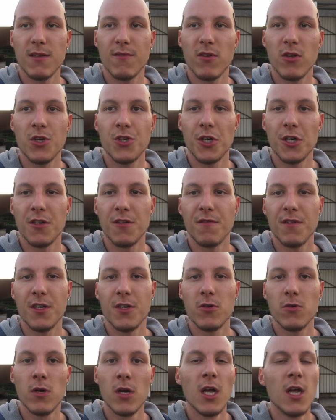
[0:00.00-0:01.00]
If you enjoyed this
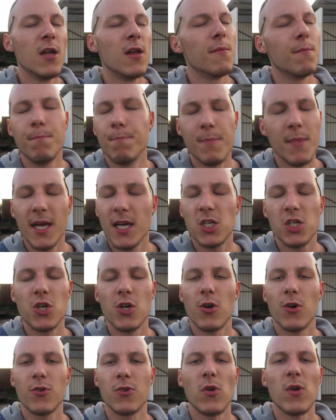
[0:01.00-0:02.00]
video, make
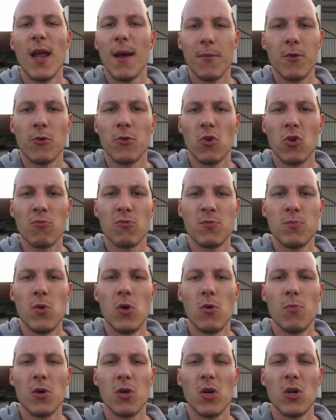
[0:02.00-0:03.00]
sure to let me know in the comments
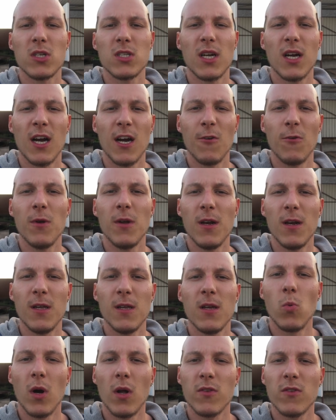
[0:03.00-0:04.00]
below because I
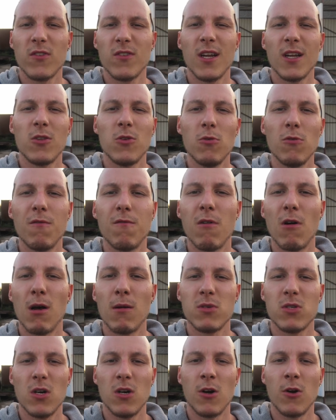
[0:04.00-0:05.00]
really want that you
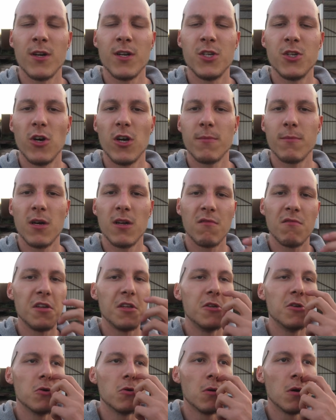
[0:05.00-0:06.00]
fans are enjoying my
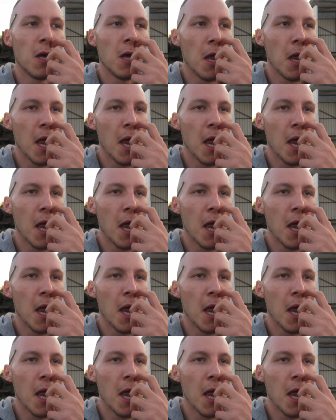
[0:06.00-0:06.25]
video.